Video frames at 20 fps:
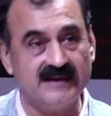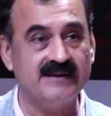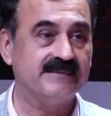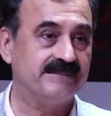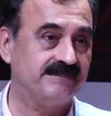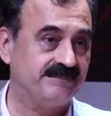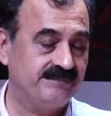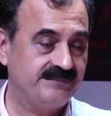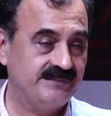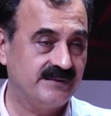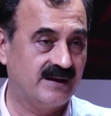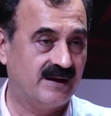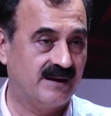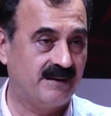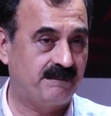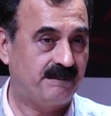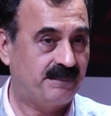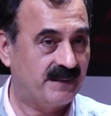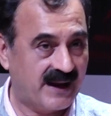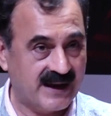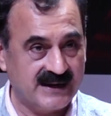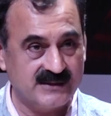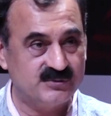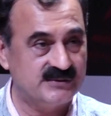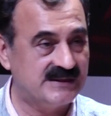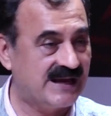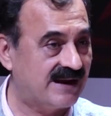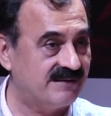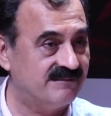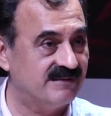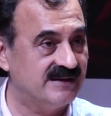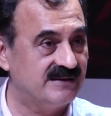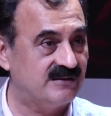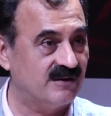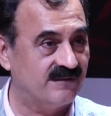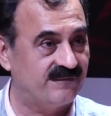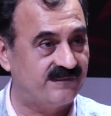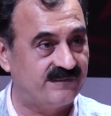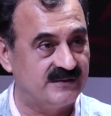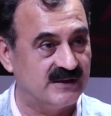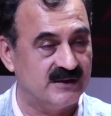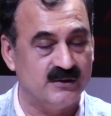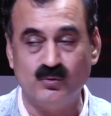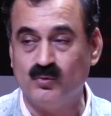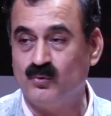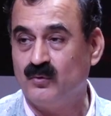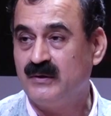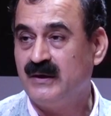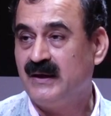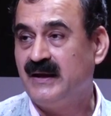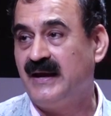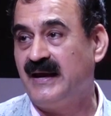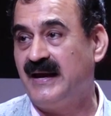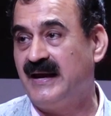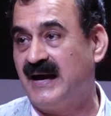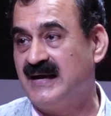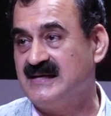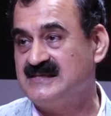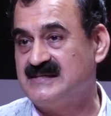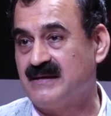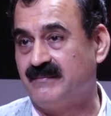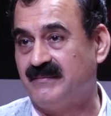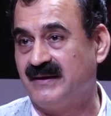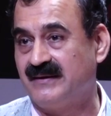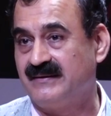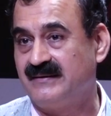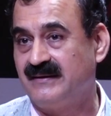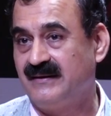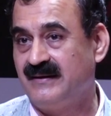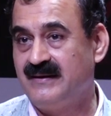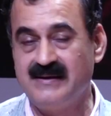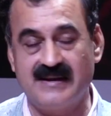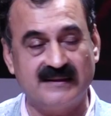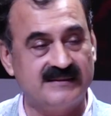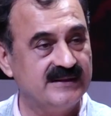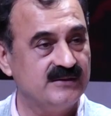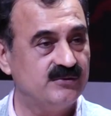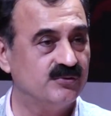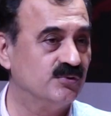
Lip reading: Nothing prior to the advent of the new AI summer,